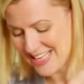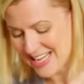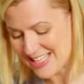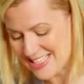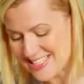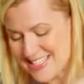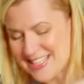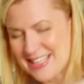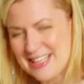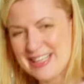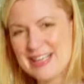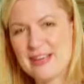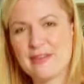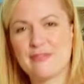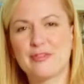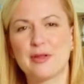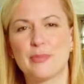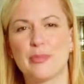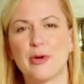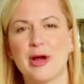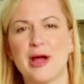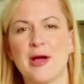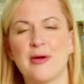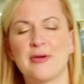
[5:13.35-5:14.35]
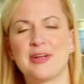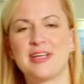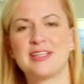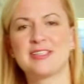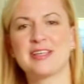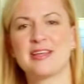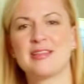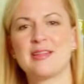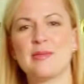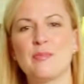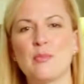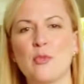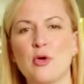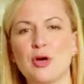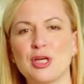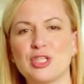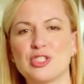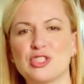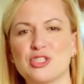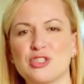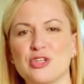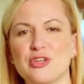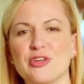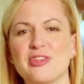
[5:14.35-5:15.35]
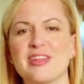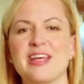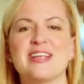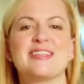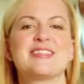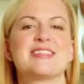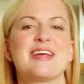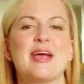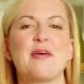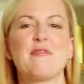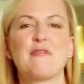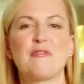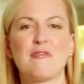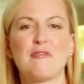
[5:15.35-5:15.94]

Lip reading: density of the brownies and the moisture, they stay